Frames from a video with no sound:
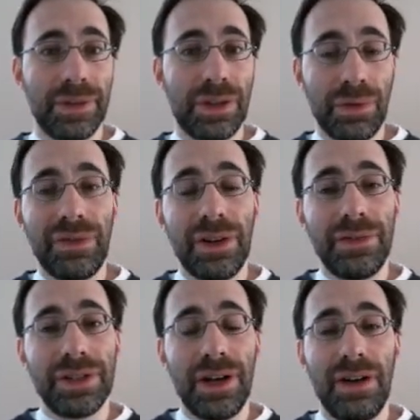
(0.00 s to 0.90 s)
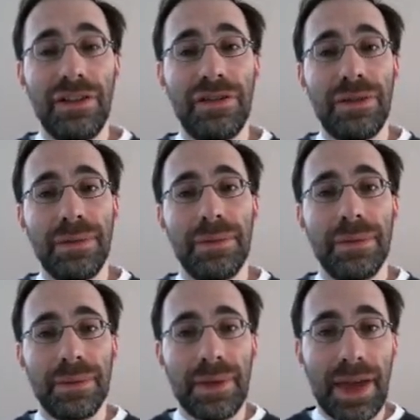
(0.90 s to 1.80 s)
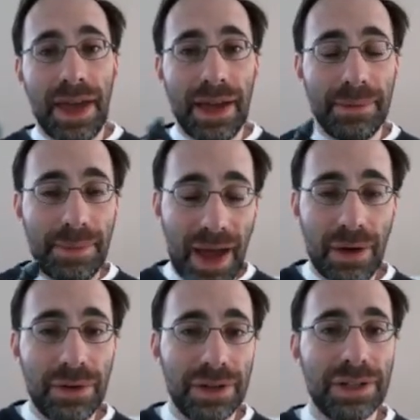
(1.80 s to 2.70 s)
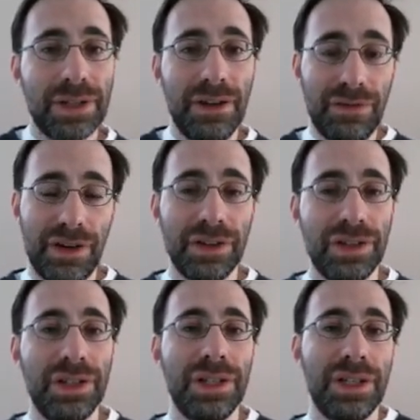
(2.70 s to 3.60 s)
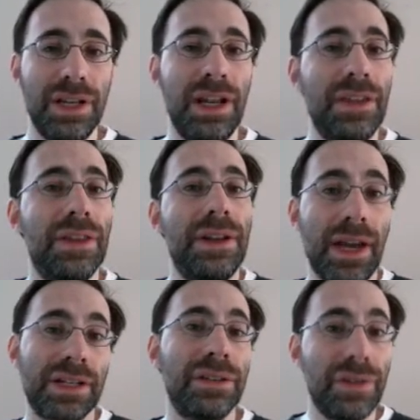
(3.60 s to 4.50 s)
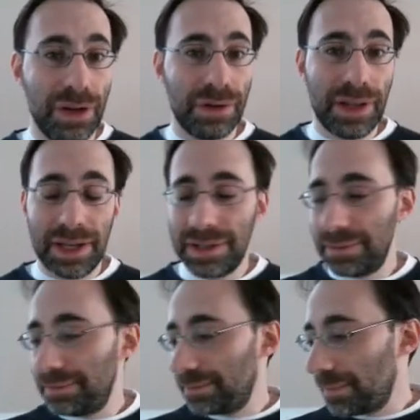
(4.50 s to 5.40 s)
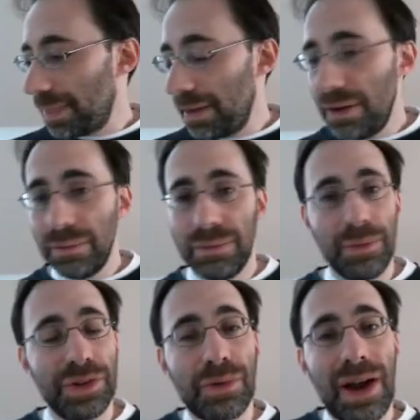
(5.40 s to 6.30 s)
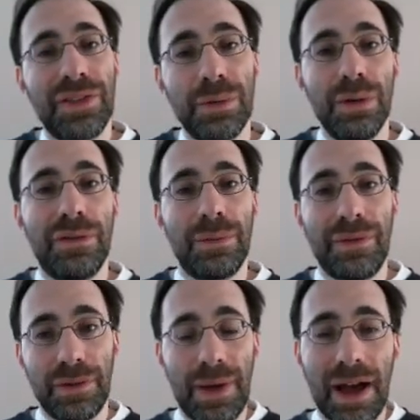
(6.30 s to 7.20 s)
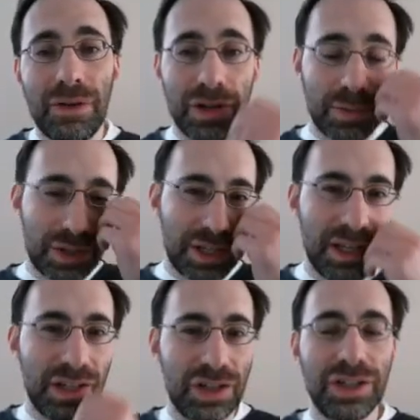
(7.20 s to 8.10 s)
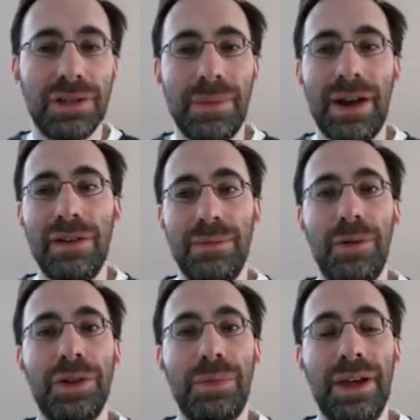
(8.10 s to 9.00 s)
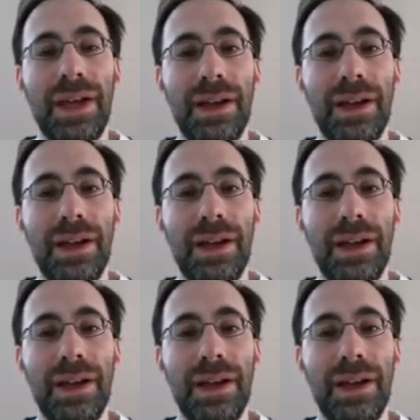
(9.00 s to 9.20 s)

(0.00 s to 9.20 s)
derivatives of powers of functions in the next video class. When we derive the rule for powers, we'll see it's just a matter of multiplying